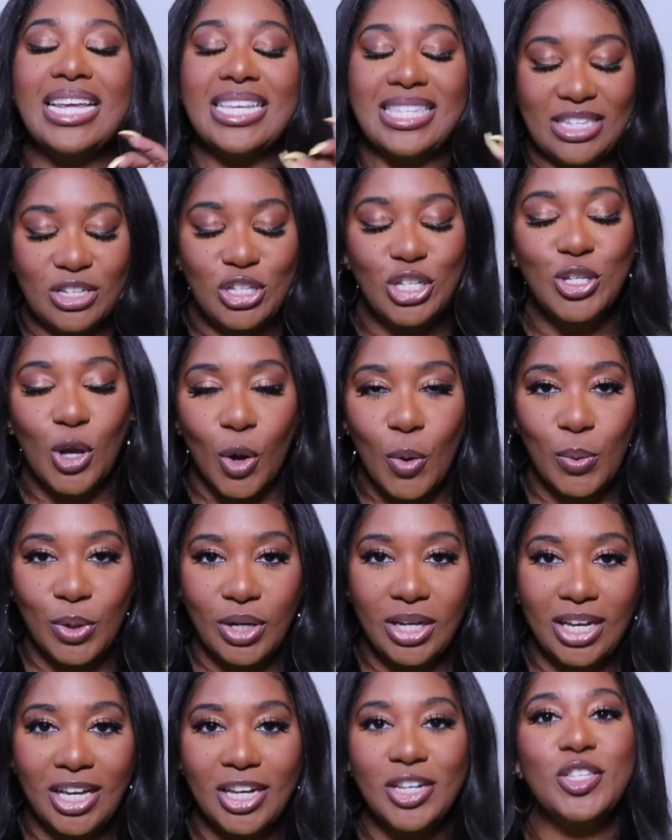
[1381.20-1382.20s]
is so
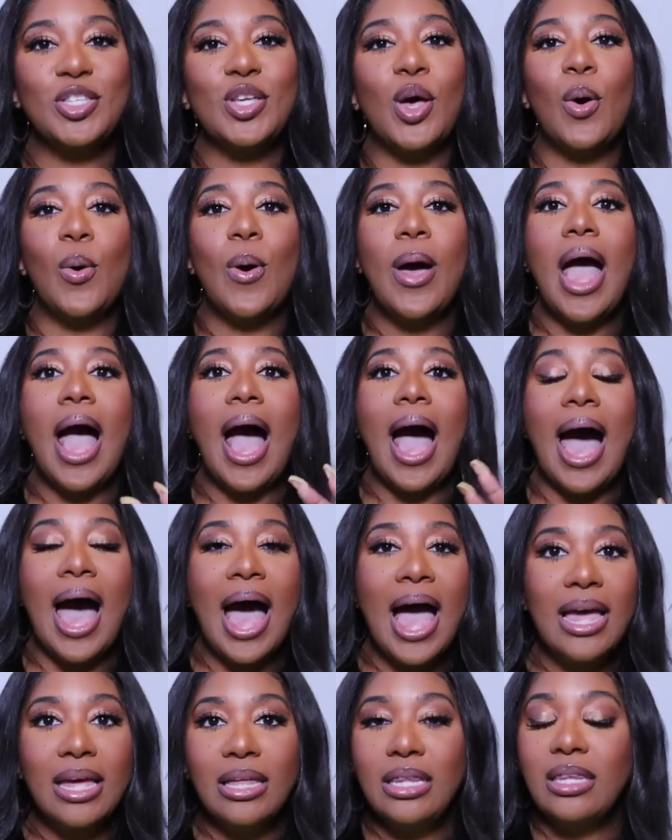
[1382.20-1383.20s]
good. So
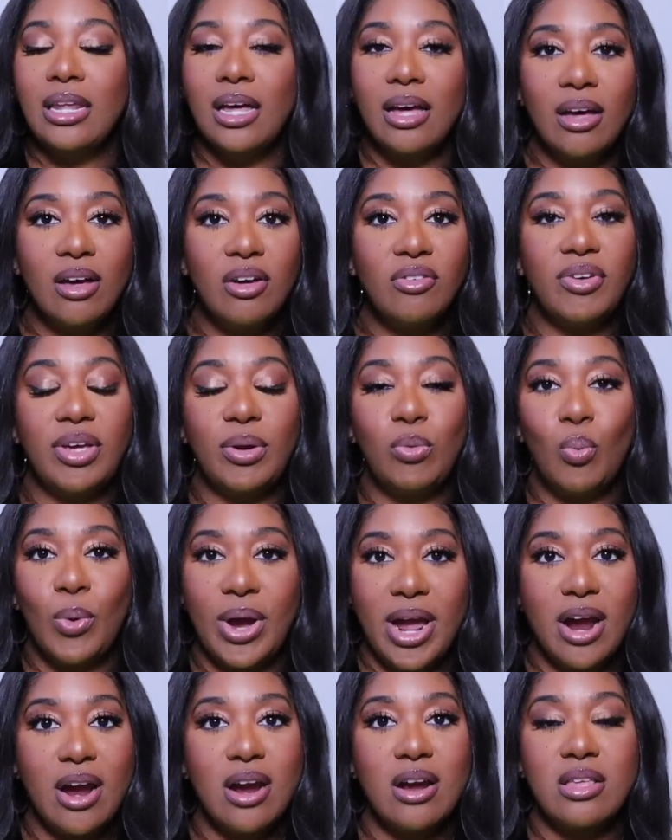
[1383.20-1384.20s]
I love and
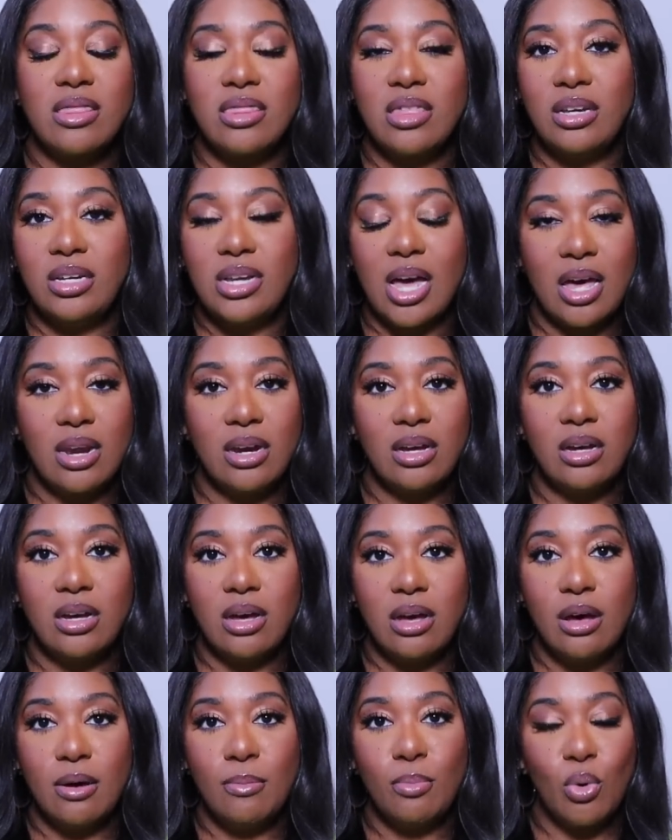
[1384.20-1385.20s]
wear the Donna
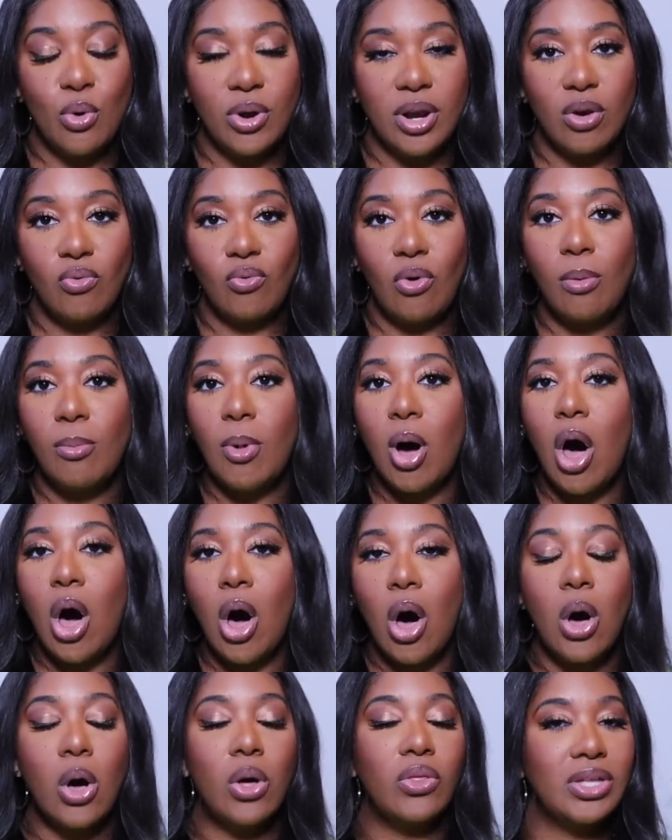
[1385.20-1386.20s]
um, Born in Roma
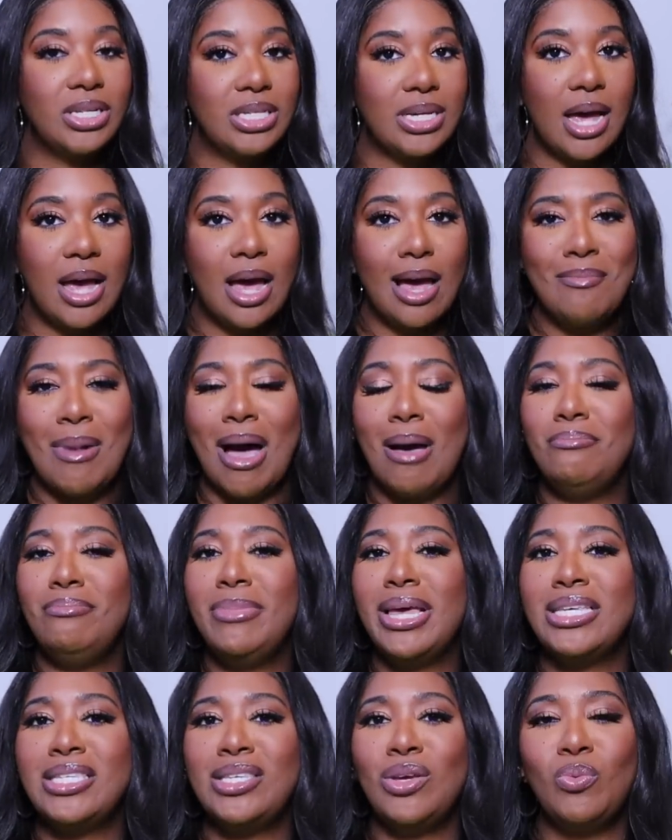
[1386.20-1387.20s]
all the time. I
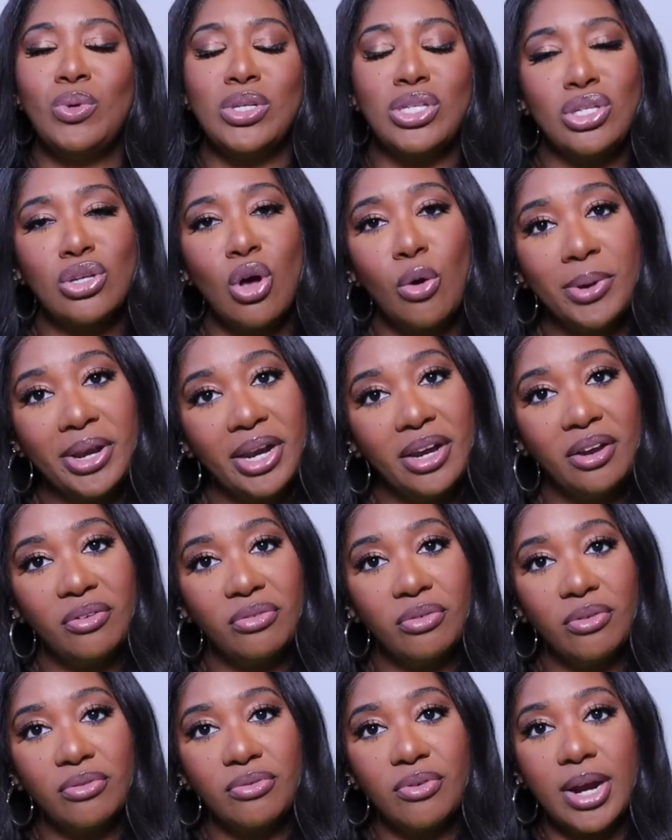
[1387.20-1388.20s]
mix it with so many
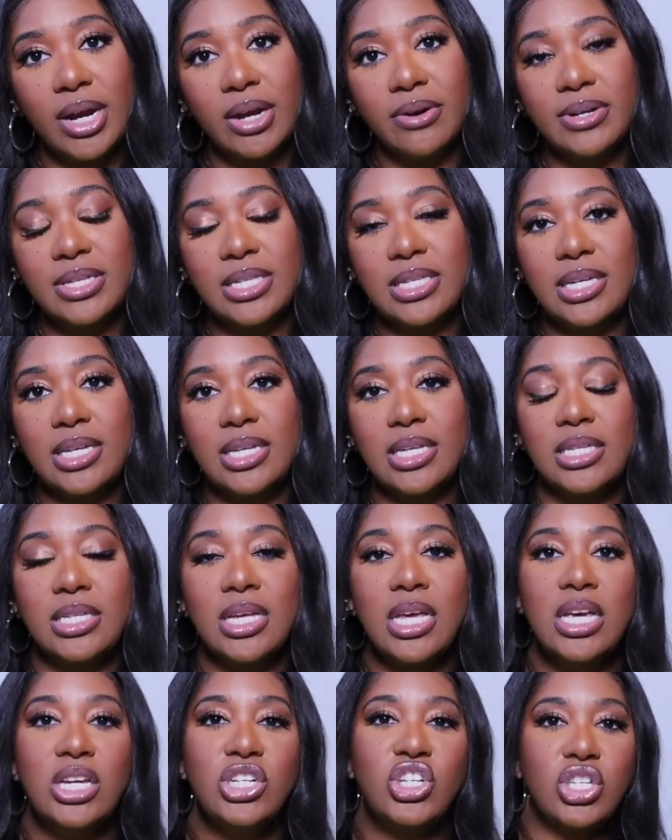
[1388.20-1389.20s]
different fragrances
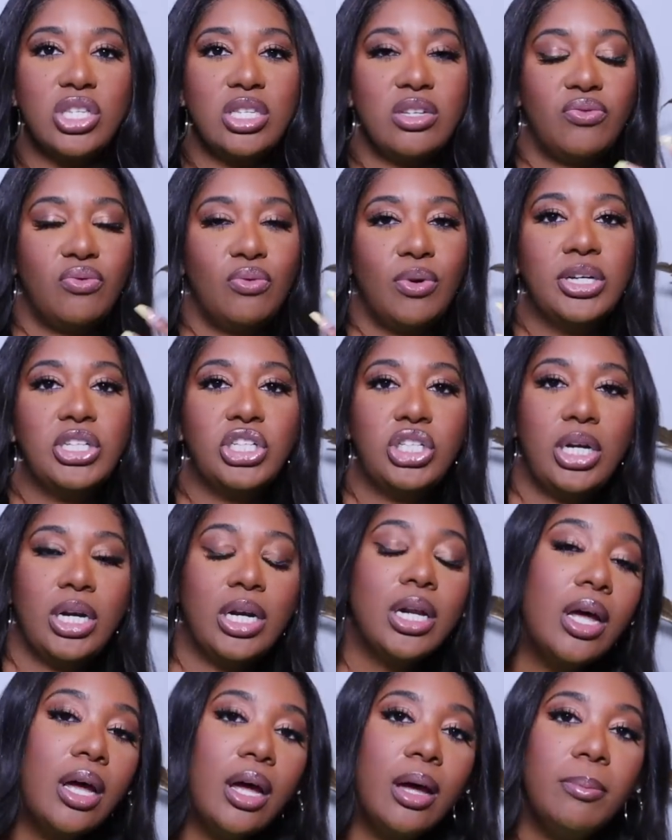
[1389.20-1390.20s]
just to freshen it
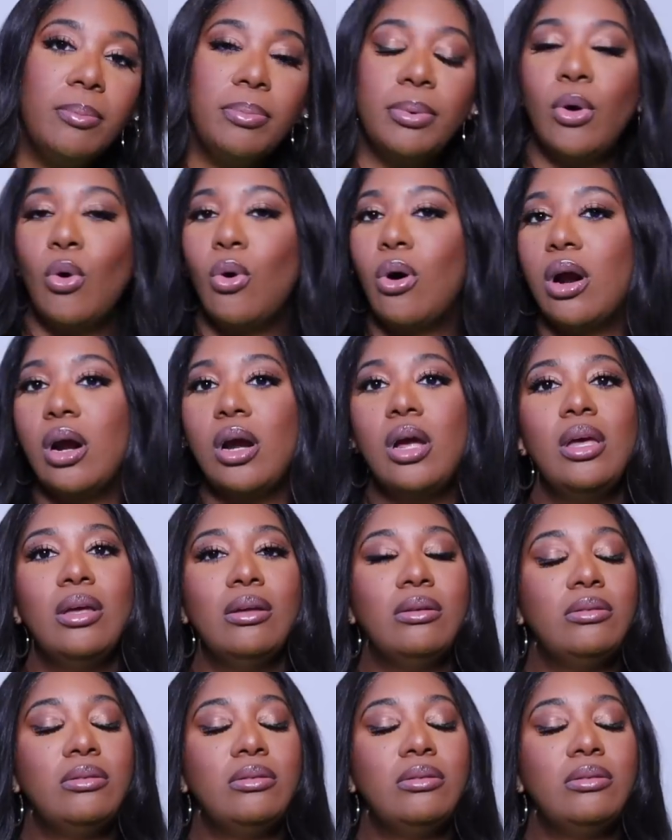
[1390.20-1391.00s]
up or